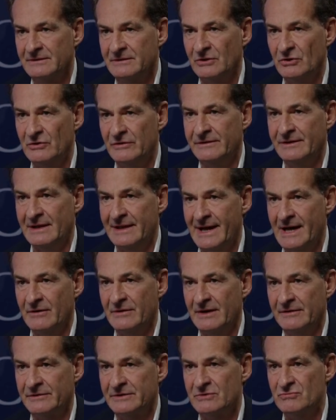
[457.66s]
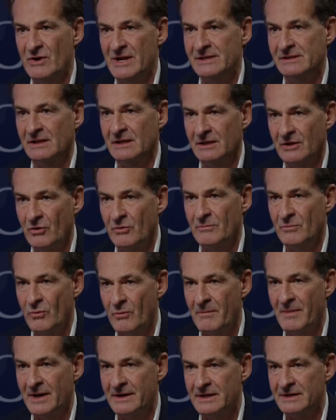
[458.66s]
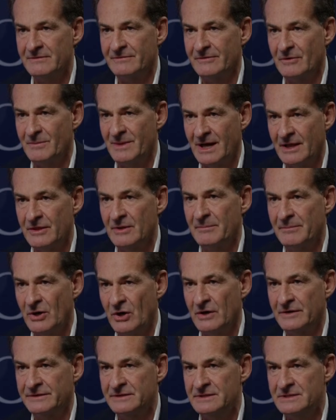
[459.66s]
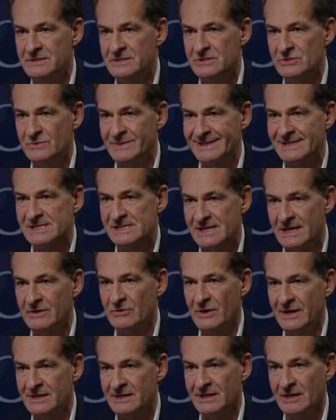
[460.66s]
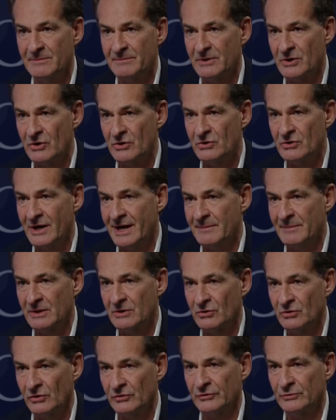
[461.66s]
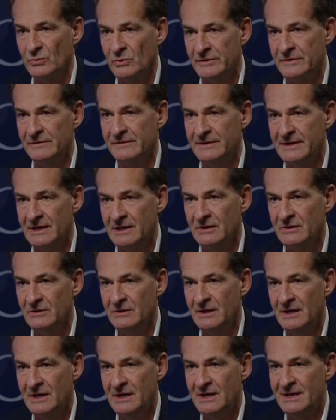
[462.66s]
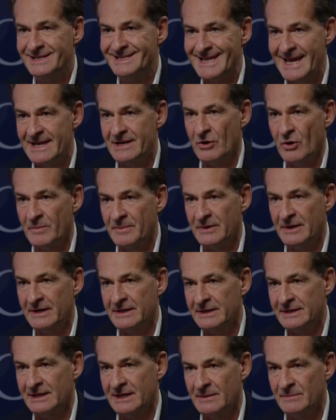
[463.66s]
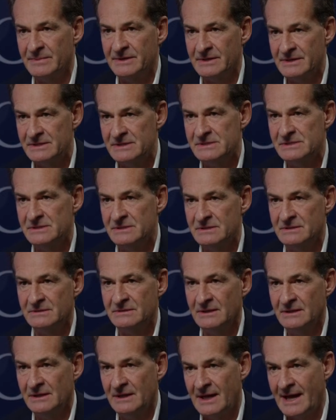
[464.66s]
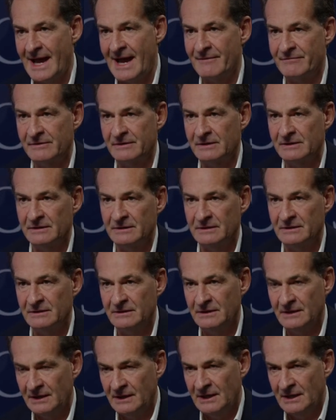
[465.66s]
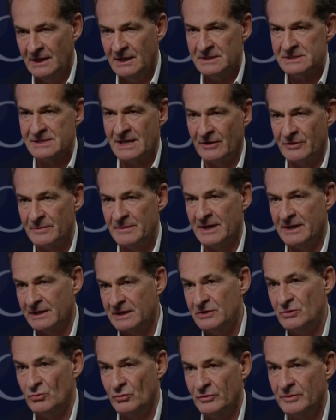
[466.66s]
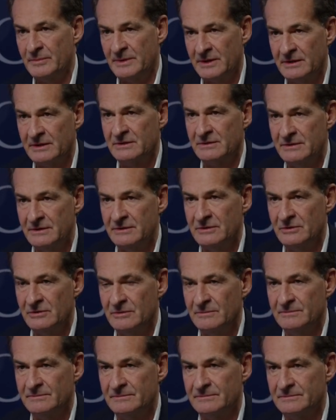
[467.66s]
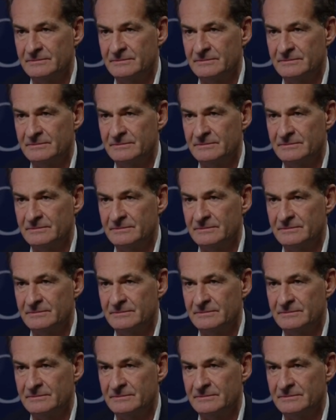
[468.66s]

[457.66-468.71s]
So it's allowed us to raise a lot more money from other parties to accelerate our program across what is now 10 operating companies in Africa, South America, North America, and Europe.